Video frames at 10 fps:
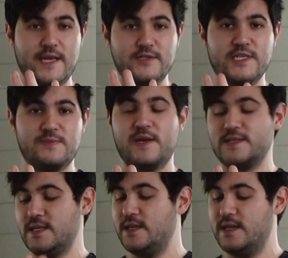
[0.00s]
said, just
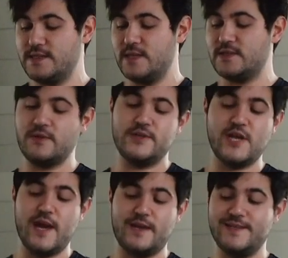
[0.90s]
because it is a touring
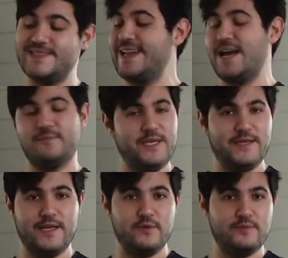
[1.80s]
jacket does not mean
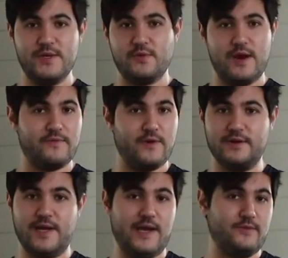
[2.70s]
that it wouldn't be great for
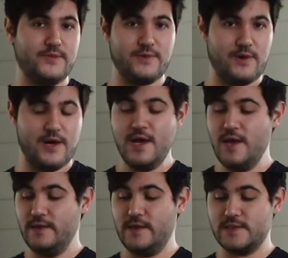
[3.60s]
a day at the resort.
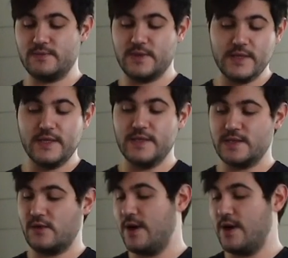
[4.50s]
This really is a